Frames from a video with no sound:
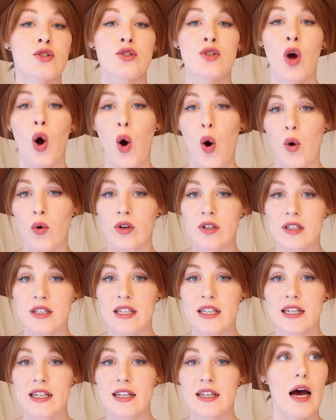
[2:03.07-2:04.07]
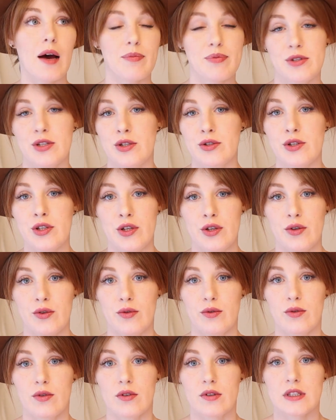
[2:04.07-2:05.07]
totally up to
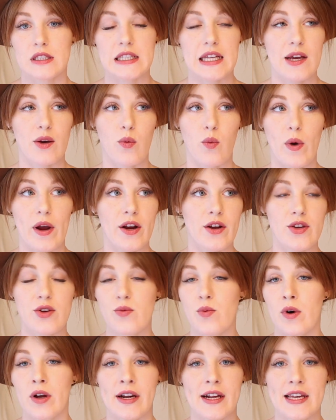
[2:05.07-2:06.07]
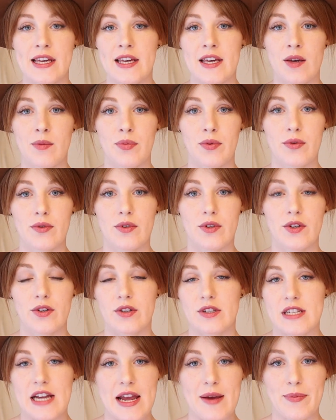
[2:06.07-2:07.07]
you, like where you want to keep
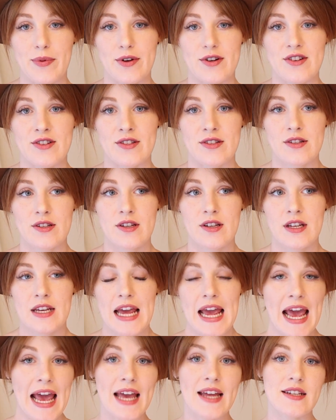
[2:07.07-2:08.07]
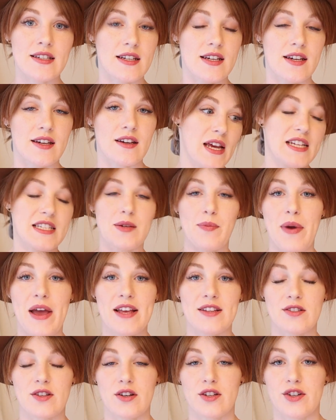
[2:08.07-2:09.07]
your diapers handy. It
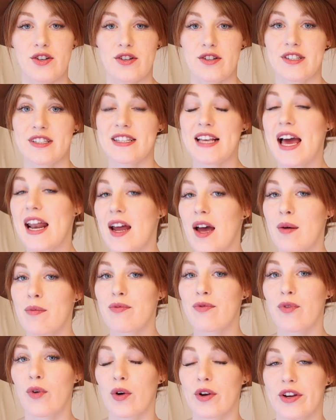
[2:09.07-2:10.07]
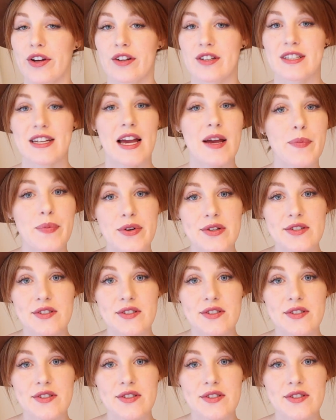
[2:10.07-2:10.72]
depends on your setup for your diaper